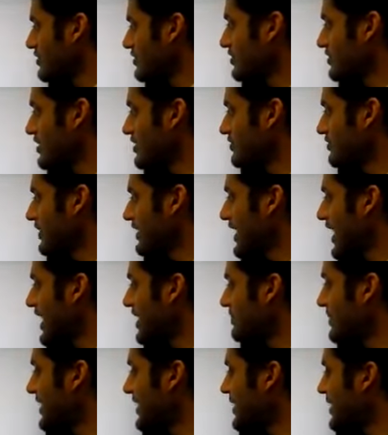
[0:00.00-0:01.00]
since we
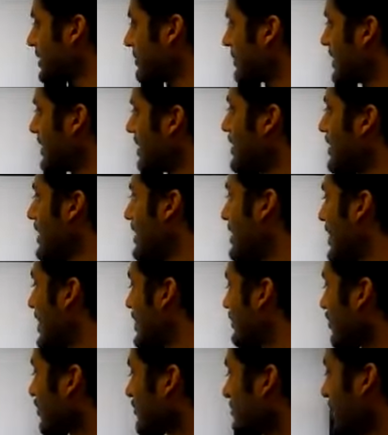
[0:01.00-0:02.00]
calibrated the P and I
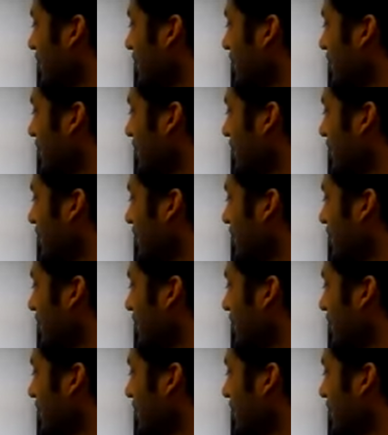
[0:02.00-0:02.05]
gains of